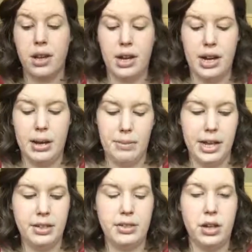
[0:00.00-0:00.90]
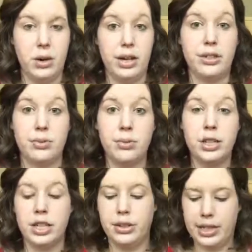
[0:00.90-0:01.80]
Um, and so it's a
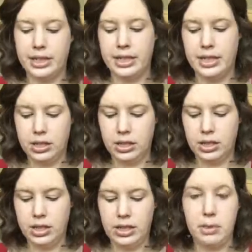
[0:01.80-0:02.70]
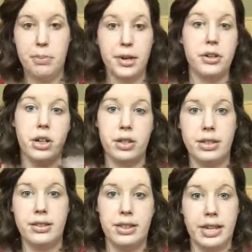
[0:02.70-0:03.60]
really great deal to bundle all
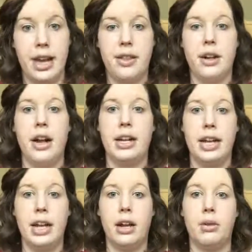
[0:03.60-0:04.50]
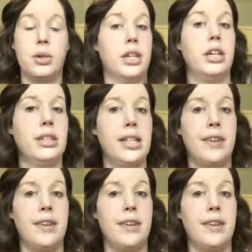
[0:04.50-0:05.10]
this together and get a really good